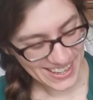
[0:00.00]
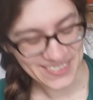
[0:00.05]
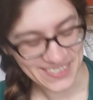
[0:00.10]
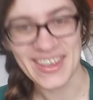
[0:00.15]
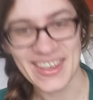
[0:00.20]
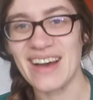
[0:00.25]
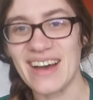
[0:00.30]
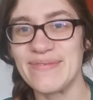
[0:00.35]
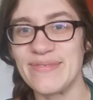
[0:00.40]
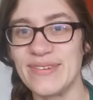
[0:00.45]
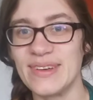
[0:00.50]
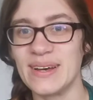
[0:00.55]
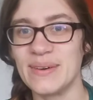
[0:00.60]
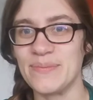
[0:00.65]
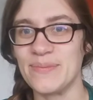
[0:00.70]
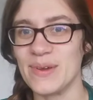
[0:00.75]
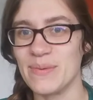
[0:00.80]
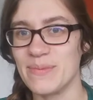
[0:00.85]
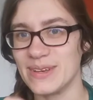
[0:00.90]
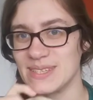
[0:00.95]
We
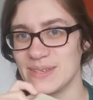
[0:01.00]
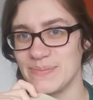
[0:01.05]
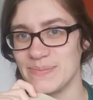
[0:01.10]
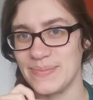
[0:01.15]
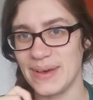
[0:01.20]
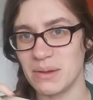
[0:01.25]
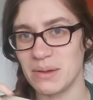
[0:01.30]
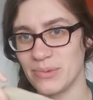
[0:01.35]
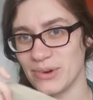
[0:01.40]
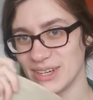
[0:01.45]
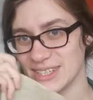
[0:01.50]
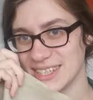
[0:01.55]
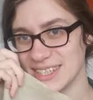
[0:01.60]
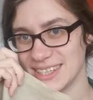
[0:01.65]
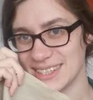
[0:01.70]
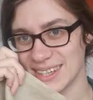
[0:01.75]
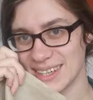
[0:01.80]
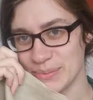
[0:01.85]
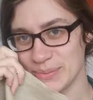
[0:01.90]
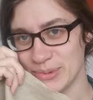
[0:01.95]
put some bird
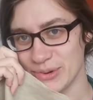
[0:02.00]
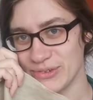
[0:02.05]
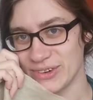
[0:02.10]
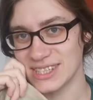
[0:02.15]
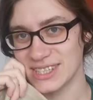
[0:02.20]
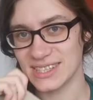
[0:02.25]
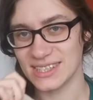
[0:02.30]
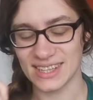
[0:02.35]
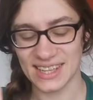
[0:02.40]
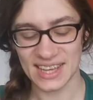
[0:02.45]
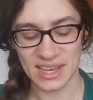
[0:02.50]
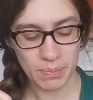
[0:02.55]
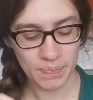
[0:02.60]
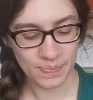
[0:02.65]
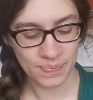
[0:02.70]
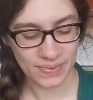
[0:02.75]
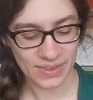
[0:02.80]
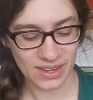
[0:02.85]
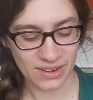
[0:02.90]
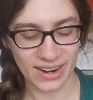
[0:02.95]
boxes up recently
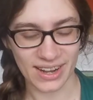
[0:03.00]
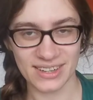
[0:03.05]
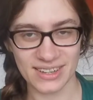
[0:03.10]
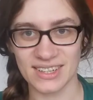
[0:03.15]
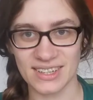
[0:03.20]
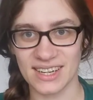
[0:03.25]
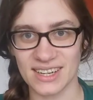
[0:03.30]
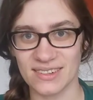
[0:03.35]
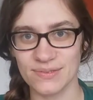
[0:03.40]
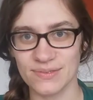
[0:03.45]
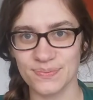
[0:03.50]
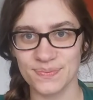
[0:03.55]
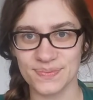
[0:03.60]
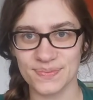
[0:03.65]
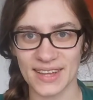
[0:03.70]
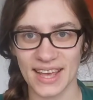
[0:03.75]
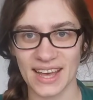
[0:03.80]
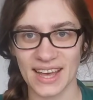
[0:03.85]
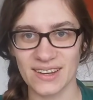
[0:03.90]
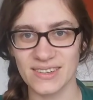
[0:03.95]
around our
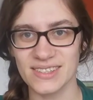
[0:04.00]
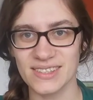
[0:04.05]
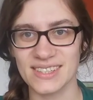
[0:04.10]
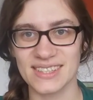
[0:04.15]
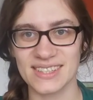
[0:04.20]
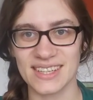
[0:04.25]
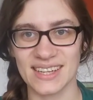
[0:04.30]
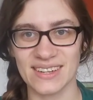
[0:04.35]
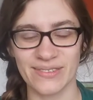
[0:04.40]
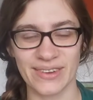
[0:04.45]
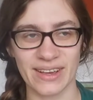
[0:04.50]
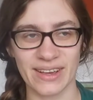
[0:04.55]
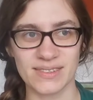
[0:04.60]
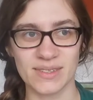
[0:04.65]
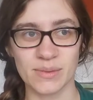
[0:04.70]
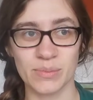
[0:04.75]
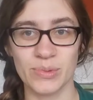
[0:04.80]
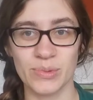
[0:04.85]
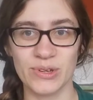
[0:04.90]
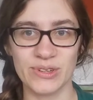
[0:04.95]
house, and we have
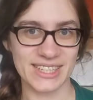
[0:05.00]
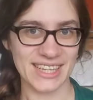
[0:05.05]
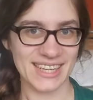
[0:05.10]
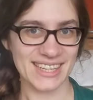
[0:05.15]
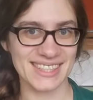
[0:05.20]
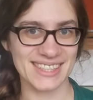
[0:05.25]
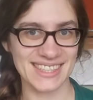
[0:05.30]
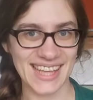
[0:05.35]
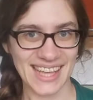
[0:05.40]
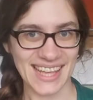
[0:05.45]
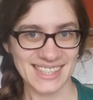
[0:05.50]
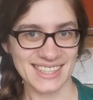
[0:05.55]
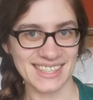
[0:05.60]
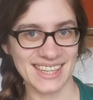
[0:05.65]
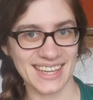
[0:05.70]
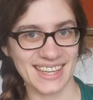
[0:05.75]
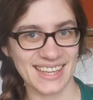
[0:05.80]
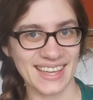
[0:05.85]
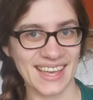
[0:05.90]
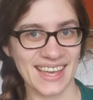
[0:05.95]
some blue tits
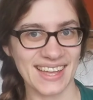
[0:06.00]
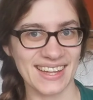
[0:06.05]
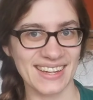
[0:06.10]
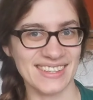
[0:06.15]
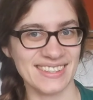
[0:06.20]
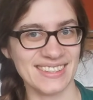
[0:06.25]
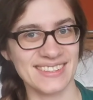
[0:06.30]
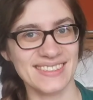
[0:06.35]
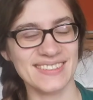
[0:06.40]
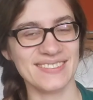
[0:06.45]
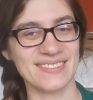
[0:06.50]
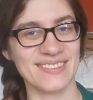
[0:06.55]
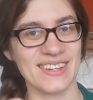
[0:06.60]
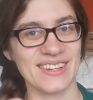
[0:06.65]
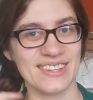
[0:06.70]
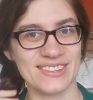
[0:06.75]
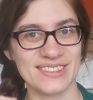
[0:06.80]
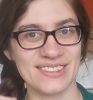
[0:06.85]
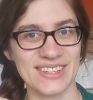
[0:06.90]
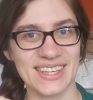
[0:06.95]
nesting in one
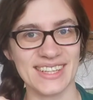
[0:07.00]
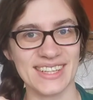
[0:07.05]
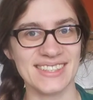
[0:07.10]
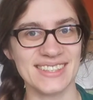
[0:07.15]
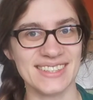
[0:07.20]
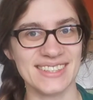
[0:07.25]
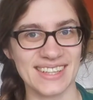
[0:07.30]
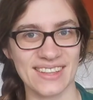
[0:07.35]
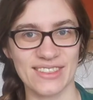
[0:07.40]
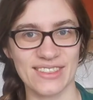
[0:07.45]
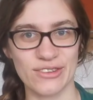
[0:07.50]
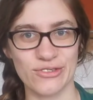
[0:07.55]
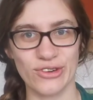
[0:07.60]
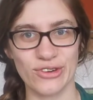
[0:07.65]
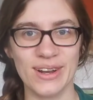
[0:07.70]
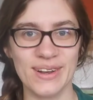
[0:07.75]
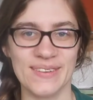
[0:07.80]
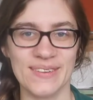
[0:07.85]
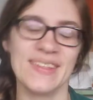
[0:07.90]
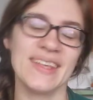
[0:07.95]
of the trees up the
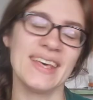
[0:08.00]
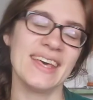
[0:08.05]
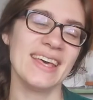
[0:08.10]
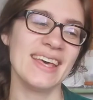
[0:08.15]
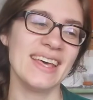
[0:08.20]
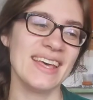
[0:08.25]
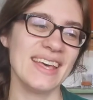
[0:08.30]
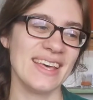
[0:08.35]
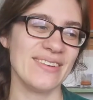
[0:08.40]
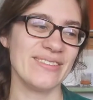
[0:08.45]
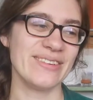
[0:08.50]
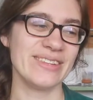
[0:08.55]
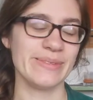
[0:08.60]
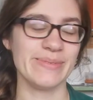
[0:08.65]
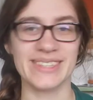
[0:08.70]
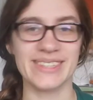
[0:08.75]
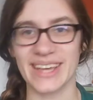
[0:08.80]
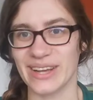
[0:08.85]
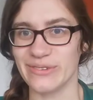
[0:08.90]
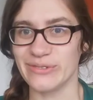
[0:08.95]
front, which
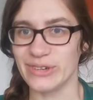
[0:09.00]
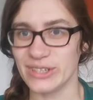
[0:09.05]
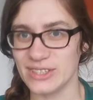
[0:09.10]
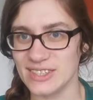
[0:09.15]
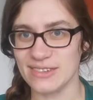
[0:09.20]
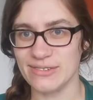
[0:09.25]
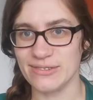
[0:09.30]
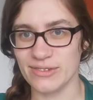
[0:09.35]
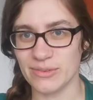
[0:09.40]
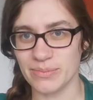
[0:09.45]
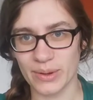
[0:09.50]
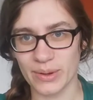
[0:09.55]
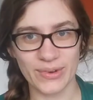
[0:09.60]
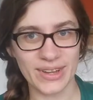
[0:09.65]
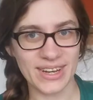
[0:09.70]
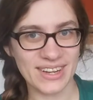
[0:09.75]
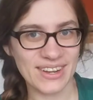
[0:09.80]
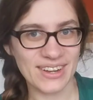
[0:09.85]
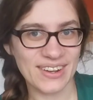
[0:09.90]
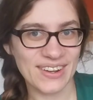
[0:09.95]
means I can watch them from my
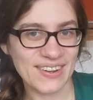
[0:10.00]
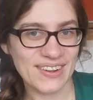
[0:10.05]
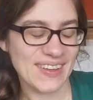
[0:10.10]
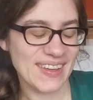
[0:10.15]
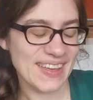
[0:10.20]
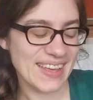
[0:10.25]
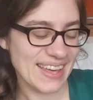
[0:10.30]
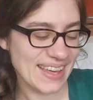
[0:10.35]
window,